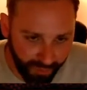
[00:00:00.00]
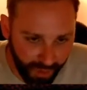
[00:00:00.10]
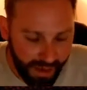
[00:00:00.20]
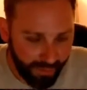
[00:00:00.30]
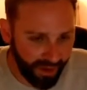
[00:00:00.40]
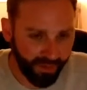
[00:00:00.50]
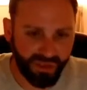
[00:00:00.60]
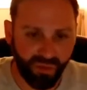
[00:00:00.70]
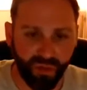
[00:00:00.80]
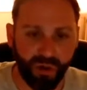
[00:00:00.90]
perform.
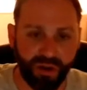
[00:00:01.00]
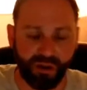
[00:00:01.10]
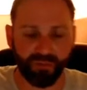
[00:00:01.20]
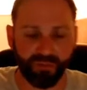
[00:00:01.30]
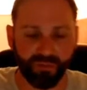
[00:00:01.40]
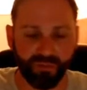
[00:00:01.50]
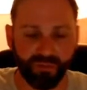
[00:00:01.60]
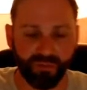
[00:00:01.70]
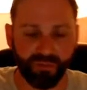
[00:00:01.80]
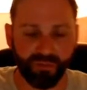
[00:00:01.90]
There's 30 different.
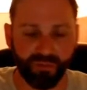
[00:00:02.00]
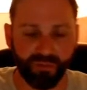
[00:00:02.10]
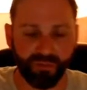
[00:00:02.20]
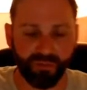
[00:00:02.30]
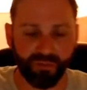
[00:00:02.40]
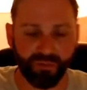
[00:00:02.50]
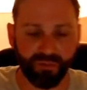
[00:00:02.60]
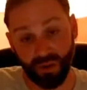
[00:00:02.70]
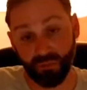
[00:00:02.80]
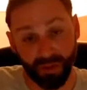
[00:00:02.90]

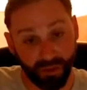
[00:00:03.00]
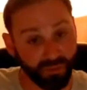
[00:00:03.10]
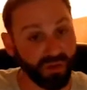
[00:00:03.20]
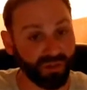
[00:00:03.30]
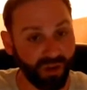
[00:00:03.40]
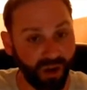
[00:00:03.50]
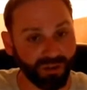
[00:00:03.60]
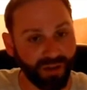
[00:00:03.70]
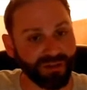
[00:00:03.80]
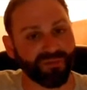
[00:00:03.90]
We build most of the
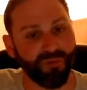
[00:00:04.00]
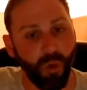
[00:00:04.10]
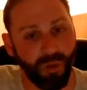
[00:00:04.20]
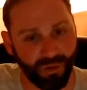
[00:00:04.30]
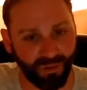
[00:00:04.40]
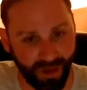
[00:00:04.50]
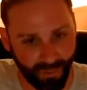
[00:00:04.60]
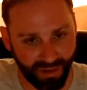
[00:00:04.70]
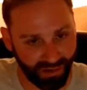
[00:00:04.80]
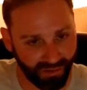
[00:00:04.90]
alternators for those
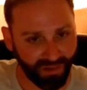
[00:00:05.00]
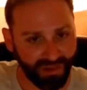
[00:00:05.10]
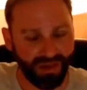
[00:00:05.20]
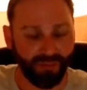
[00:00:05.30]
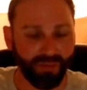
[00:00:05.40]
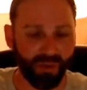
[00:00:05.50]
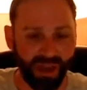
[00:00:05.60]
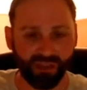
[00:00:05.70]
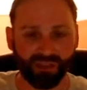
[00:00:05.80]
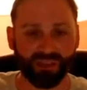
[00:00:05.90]
companies, but
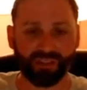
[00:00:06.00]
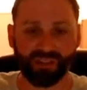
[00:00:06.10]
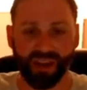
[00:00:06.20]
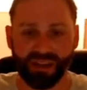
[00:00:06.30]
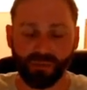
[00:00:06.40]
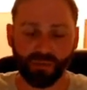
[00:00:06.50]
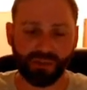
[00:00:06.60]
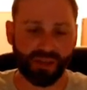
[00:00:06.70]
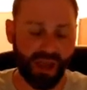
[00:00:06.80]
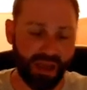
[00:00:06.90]
we ask these guys and
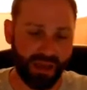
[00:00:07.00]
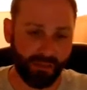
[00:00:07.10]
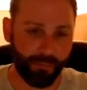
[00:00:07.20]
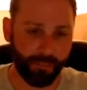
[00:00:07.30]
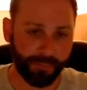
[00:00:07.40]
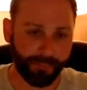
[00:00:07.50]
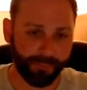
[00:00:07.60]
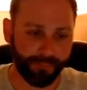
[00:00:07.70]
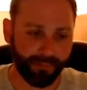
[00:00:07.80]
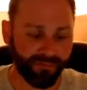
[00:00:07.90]
we say, hey,
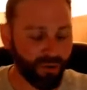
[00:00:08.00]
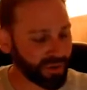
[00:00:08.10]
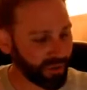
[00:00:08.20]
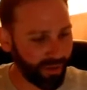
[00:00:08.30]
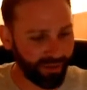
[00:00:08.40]
first,